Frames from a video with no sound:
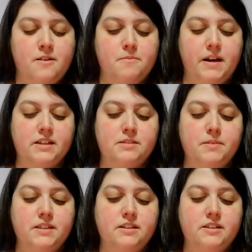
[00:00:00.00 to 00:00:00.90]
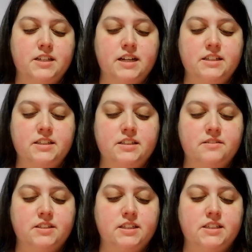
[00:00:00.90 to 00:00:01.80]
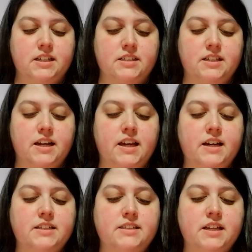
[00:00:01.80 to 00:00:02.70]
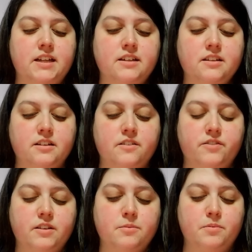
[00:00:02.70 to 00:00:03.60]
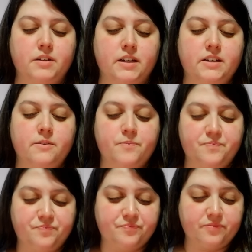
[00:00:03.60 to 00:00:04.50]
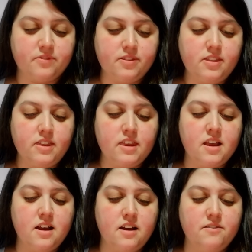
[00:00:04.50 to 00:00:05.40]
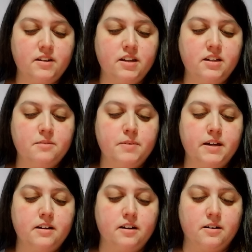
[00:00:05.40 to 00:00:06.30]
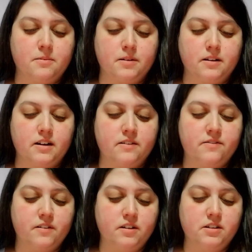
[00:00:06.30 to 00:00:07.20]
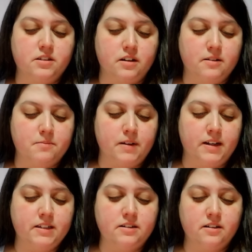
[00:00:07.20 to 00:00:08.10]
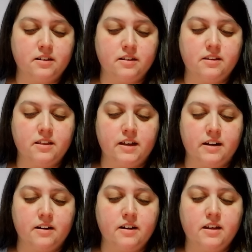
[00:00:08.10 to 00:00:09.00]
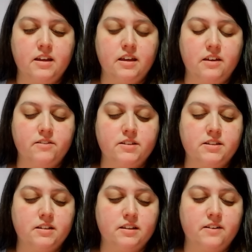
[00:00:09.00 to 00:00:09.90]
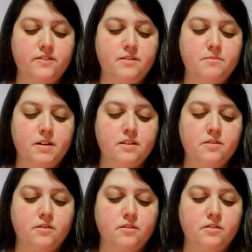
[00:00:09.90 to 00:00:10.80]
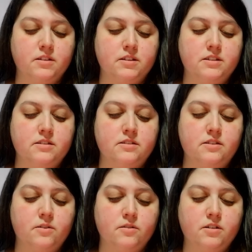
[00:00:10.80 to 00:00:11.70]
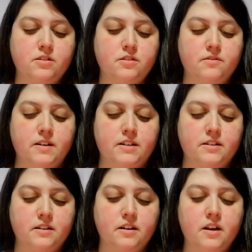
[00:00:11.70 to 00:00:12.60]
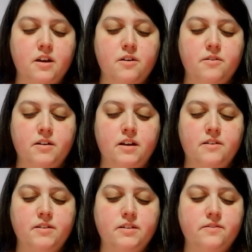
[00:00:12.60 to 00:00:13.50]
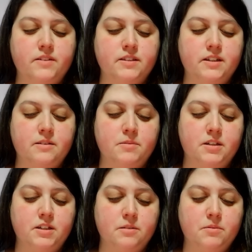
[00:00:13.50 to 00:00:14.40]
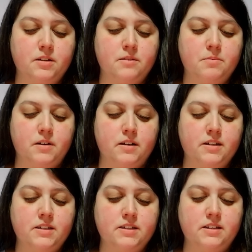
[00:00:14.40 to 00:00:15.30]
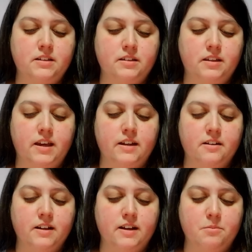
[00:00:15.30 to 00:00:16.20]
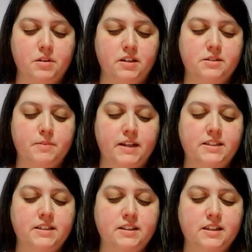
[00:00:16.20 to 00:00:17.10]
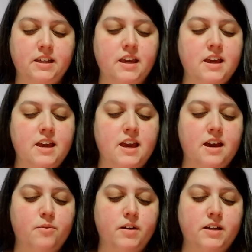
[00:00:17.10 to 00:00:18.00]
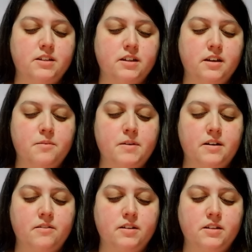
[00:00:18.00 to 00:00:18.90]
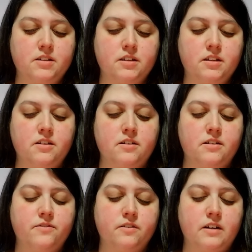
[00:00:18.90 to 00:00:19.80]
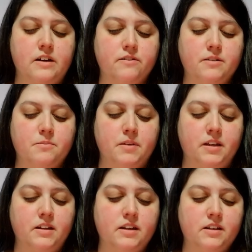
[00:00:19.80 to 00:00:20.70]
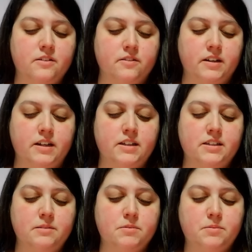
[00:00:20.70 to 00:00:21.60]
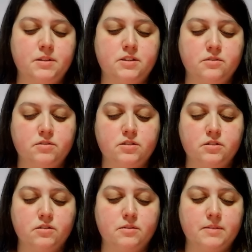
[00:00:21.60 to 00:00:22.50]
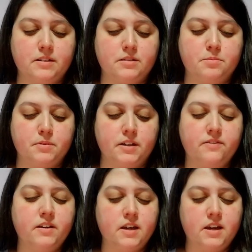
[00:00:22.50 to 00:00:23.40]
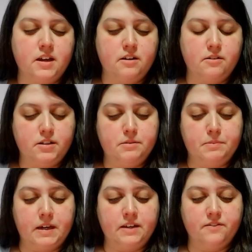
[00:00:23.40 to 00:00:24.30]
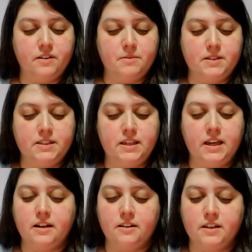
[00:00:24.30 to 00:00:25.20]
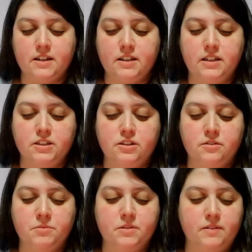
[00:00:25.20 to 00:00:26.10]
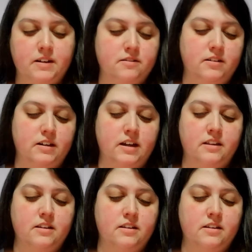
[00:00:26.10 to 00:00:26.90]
maximize our chances of success. I had set an alert for the breed I wanted on Pet Harbor and first saw my dog there. He was an 11-month-old owner surrender. When I went to visit him, he jumped up on his kennel at me expectantly, and when I took him out into the yard for our meet and greet, he seemed to be so stoked about his brief respite from his kennel that he zoomed around at